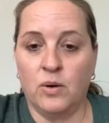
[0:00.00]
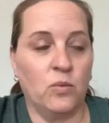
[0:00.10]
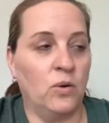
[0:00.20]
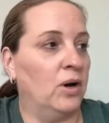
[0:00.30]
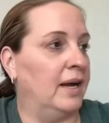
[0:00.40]

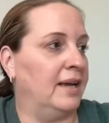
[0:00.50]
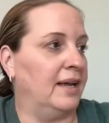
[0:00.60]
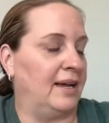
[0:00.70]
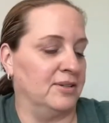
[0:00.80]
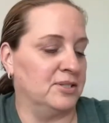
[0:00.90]
Well, I,
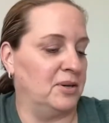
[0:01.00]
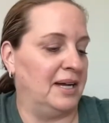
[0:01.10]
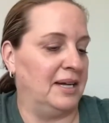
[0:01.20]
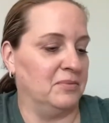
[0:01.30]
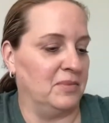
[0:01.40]
I, so
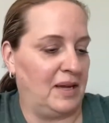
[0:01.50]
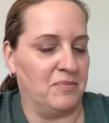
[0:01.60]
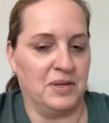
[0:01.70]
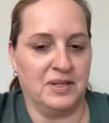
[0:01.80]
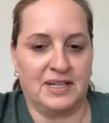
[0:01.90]
I
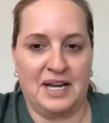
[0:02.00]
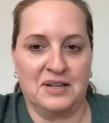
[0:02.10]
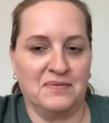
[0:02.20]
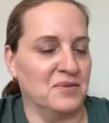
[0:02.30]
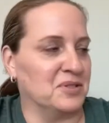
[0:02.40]
have been kind
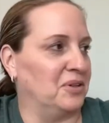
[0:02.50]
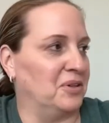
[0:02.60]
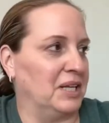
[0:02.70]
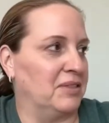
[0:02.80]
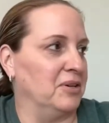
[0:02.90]
of
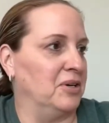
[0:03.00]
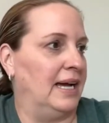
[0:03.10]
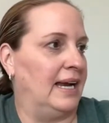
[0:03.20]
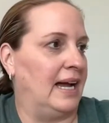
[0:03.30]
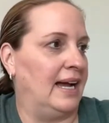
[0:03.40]
scrolling through
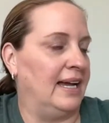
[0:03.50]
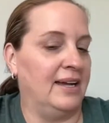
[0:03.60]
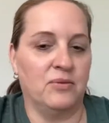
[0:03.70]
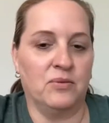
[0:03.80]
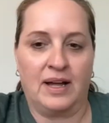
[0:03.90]
and
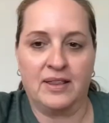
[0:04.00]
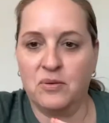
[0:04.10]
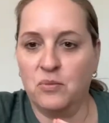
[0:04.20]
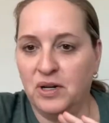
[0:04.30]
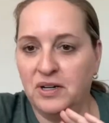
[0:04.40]
I, I,
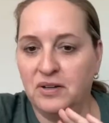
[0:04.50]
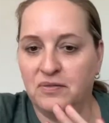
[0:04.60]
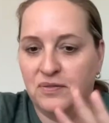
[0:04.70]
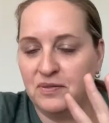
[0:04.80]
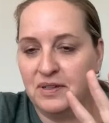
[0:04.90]
one
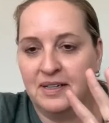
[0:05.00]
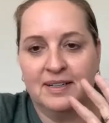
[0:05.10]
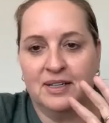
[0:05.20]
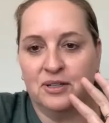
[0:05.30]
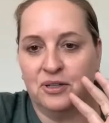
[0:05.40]
of
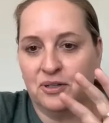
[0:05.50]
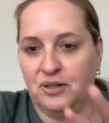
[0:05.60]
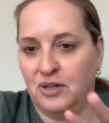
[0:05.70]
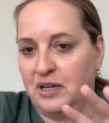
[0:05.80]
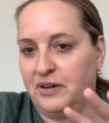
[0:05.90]
your
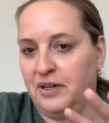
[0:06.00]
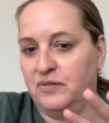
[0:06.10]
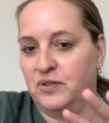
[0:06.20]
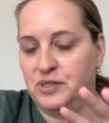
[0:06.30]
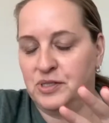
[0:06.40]
earlier
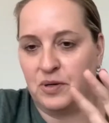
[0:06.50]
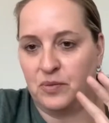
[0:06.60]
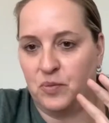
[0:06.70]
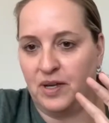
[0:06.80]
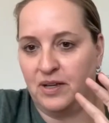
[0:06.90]
interviews
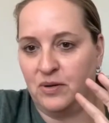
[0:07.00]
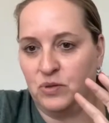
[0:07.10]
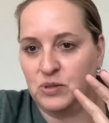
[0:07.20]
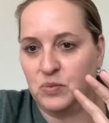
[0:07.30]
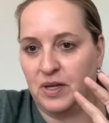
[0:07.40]
with, with
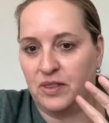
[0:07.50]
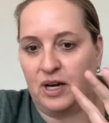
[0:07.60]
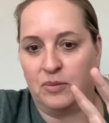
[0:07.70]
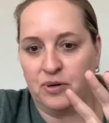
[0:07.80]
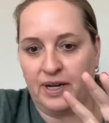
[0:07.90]
was with
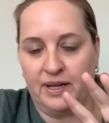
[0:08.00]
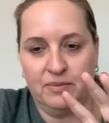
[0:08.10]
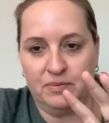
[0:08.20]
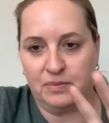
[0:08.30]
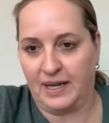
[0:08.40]

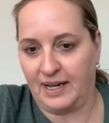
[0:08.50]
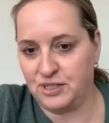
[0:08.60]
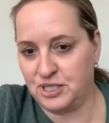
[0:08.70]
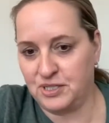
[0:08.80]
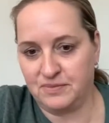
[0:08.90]
Aubrey
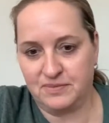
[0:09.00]
Blanche.